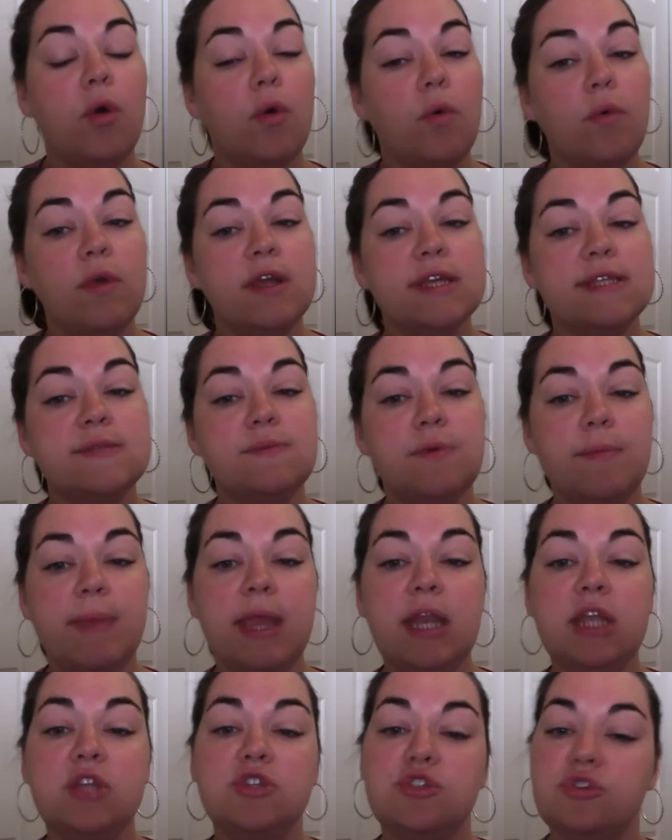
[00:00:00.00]
Whereas
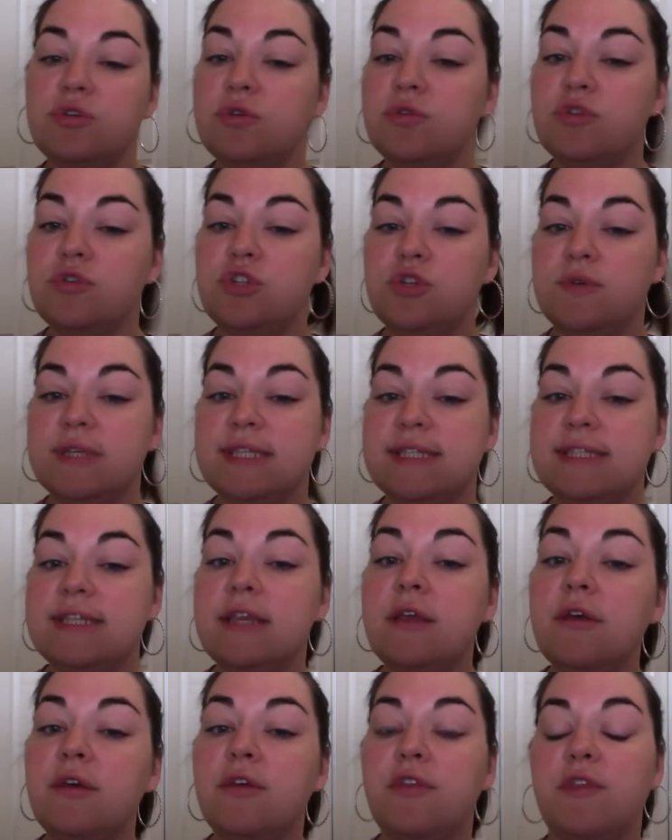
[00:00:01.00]
remaining true to a
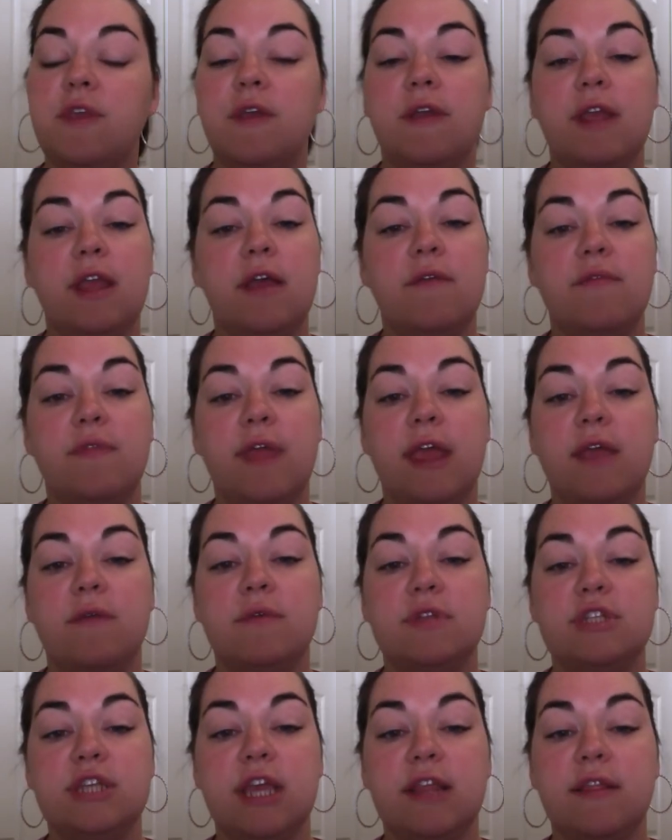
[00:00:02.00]
single theory of
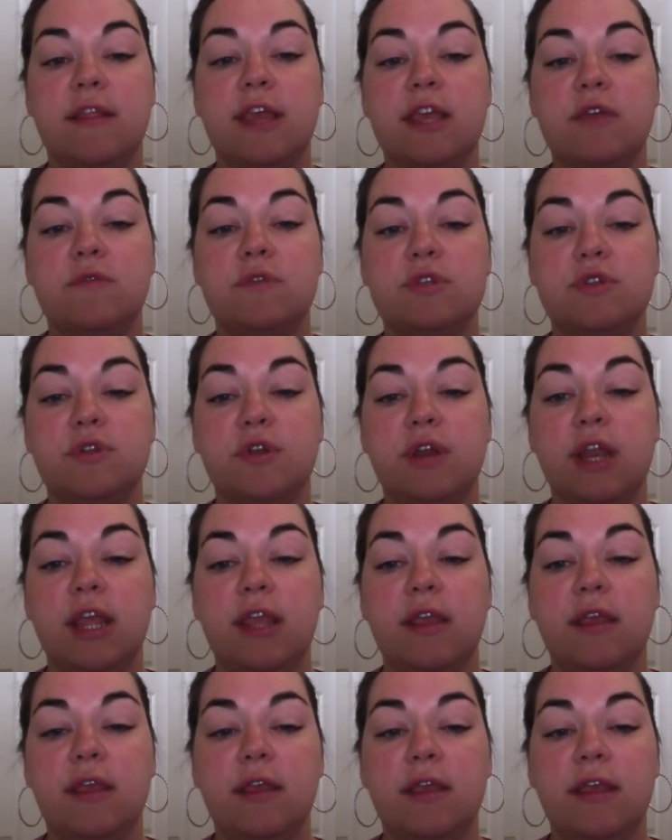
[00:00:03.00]
language and language
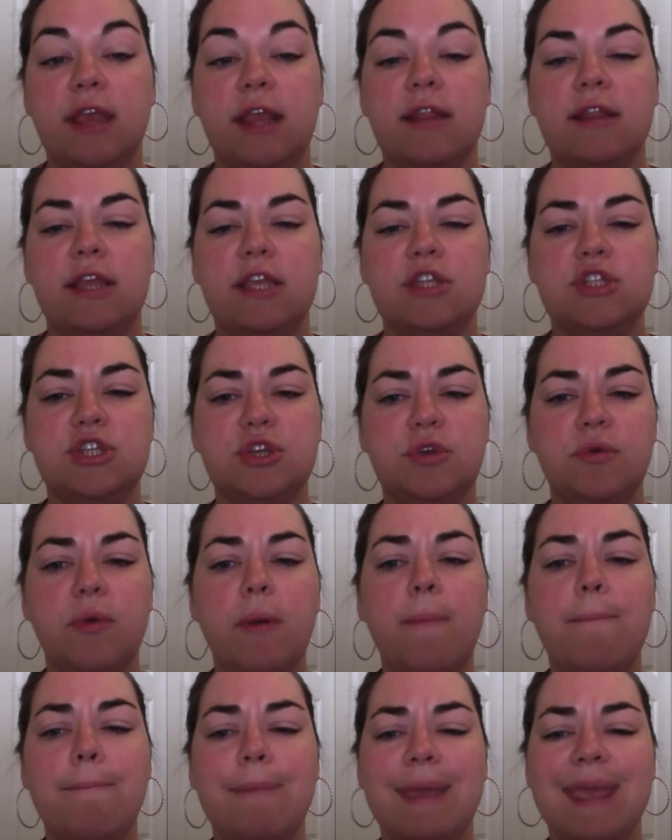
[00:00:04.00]
learning can lead to
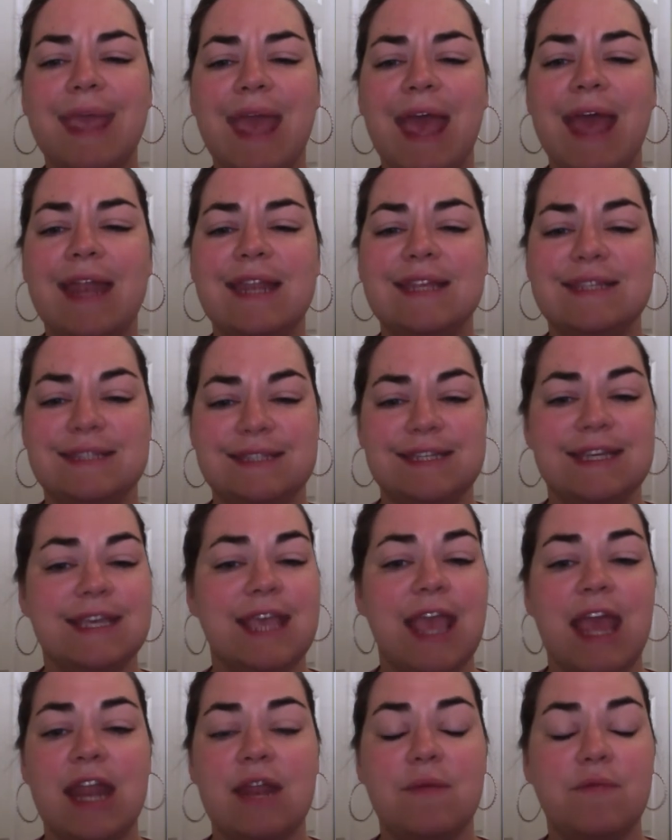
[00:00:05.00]

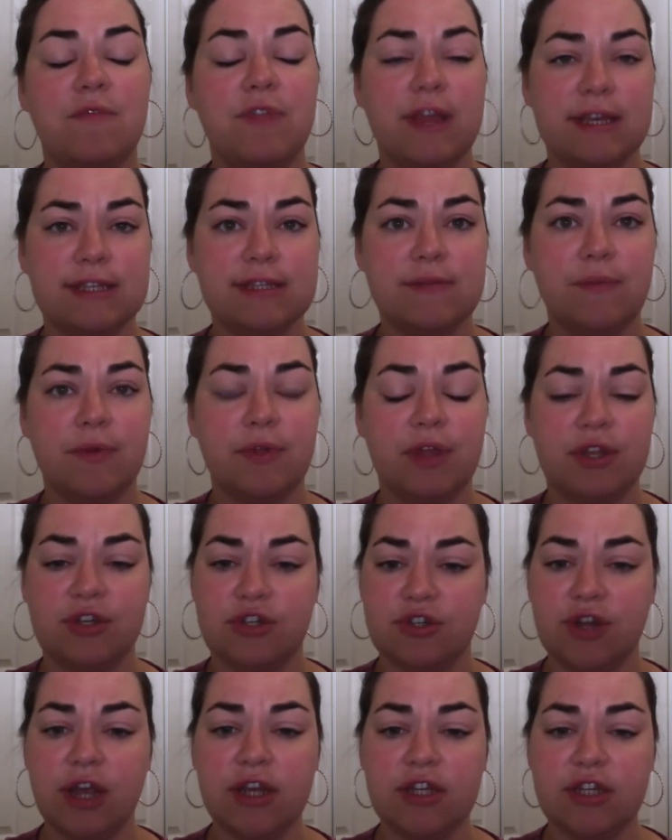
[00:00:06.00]
mechanistic and inflexible
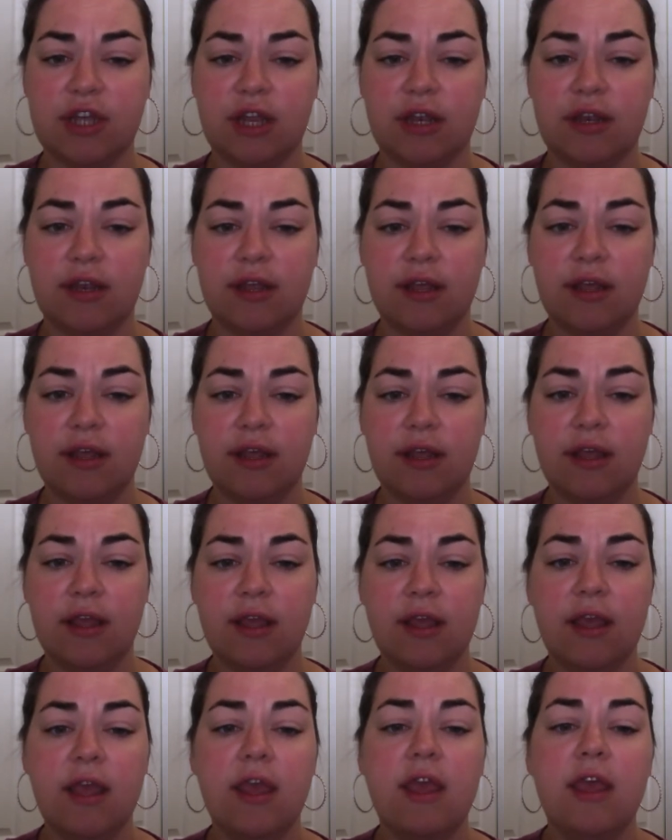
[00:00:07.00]
instruction,
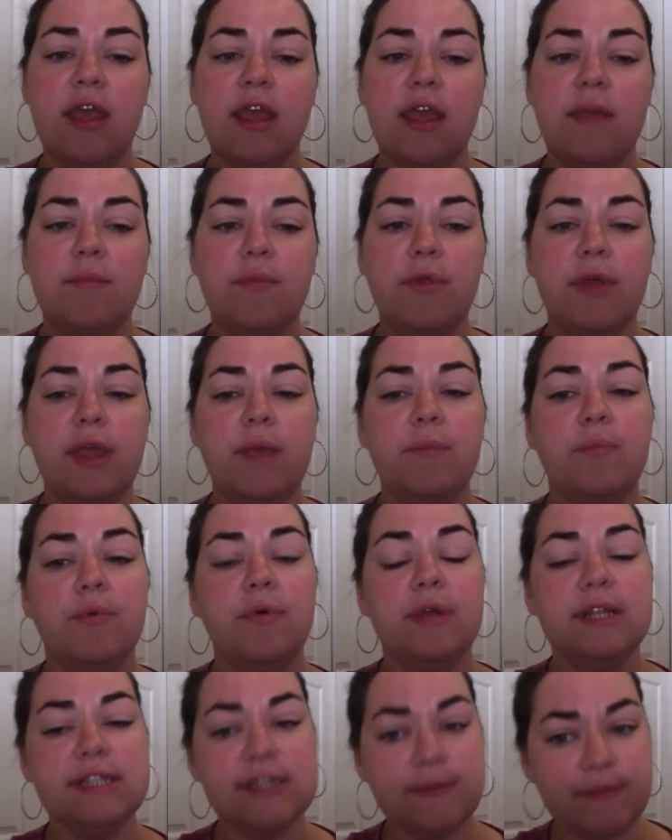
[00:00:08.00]
employing
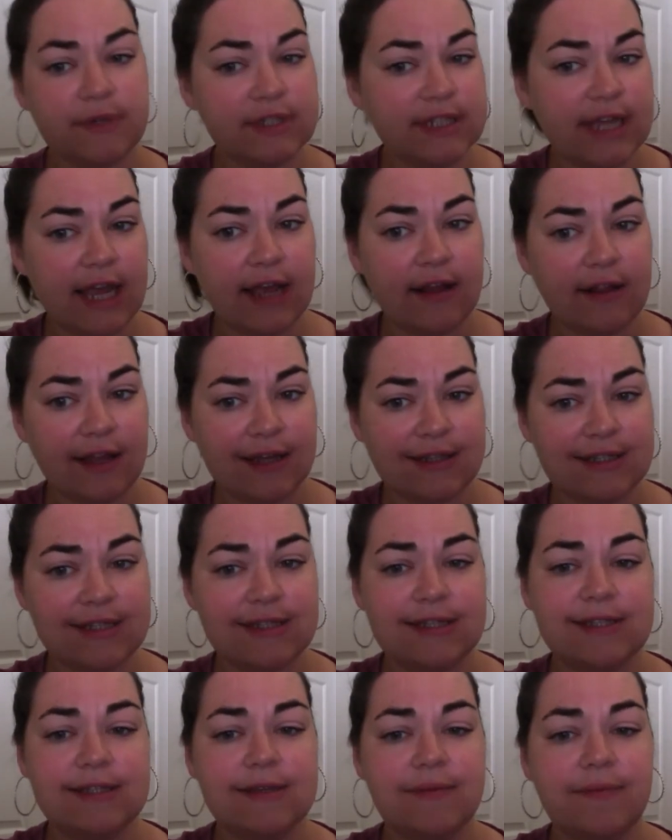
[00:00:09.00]
principled
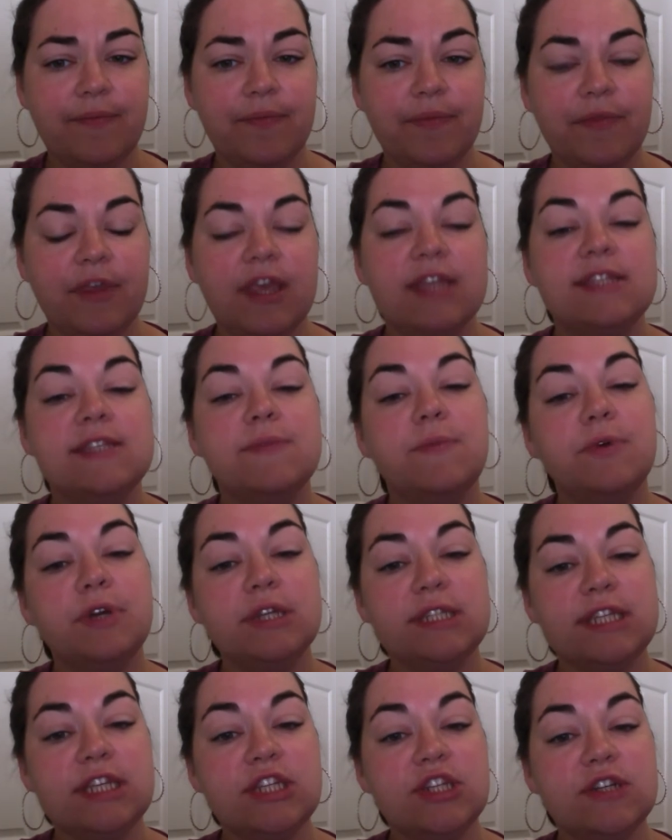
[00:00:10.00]
eclecticism can
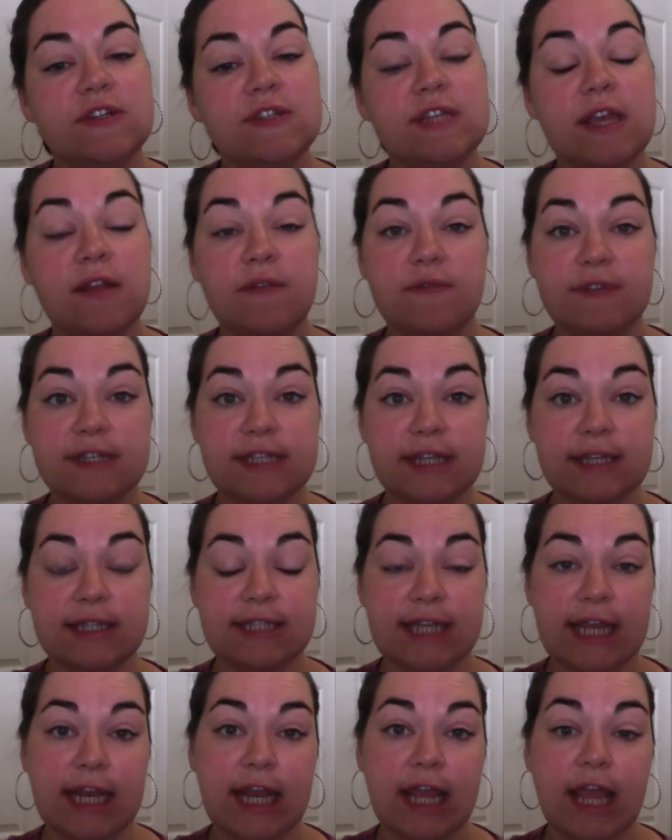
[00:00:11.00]
support teachers in
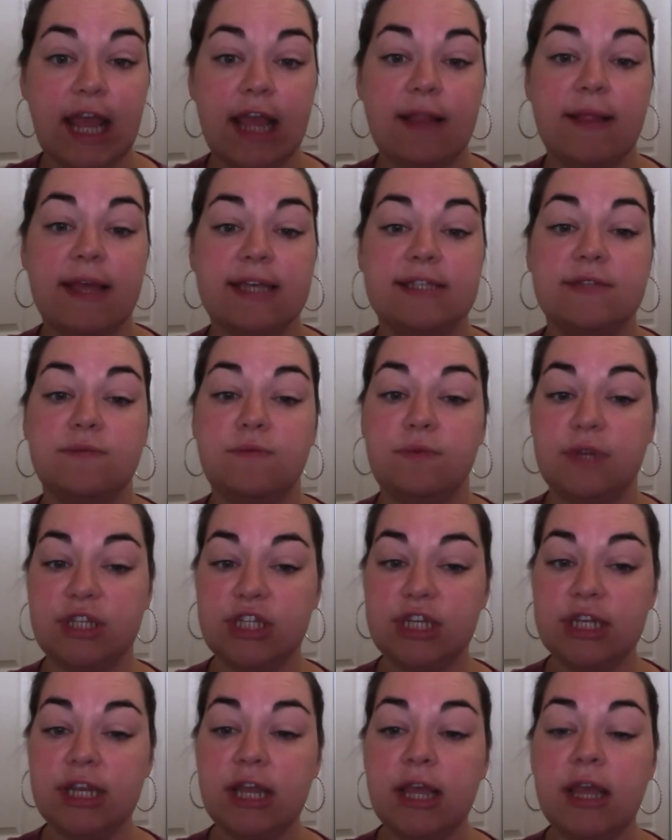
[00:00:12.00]
facilitating a less
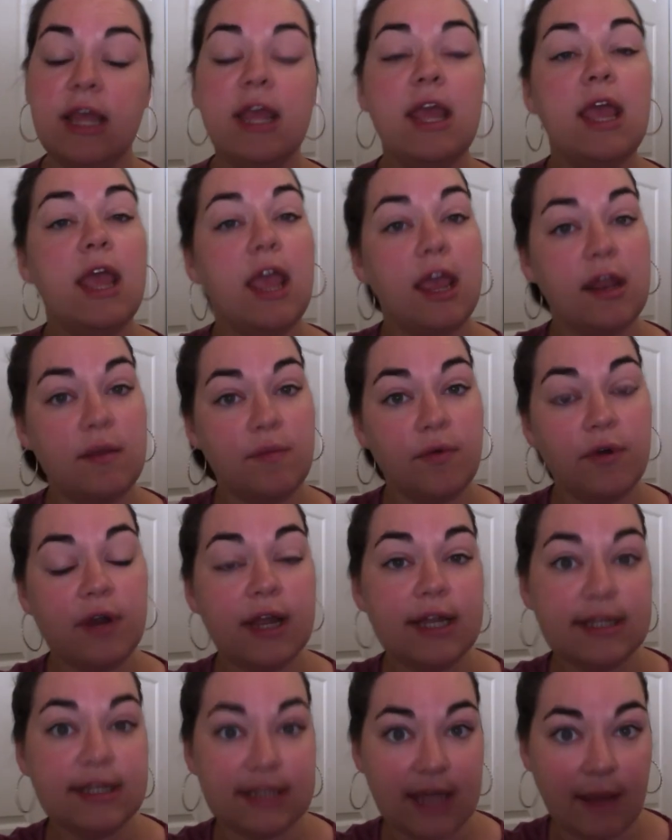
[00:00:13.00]
rigid and more
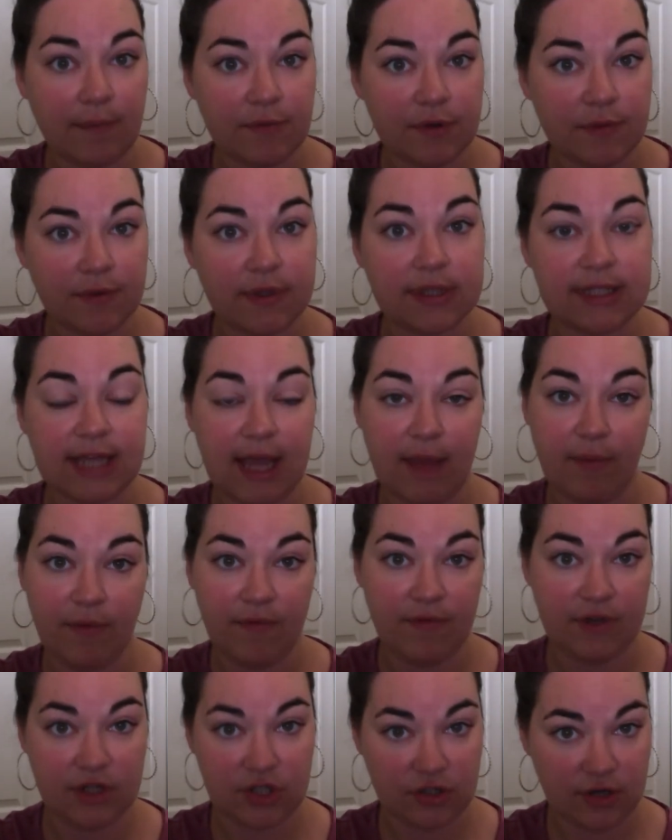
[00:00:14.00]
adaptable type of
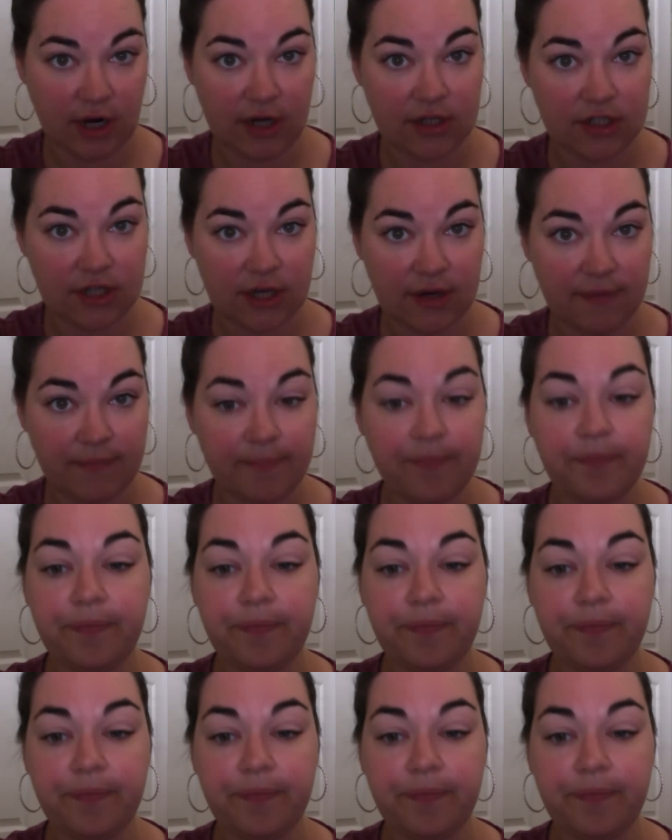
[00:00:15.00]
instruction.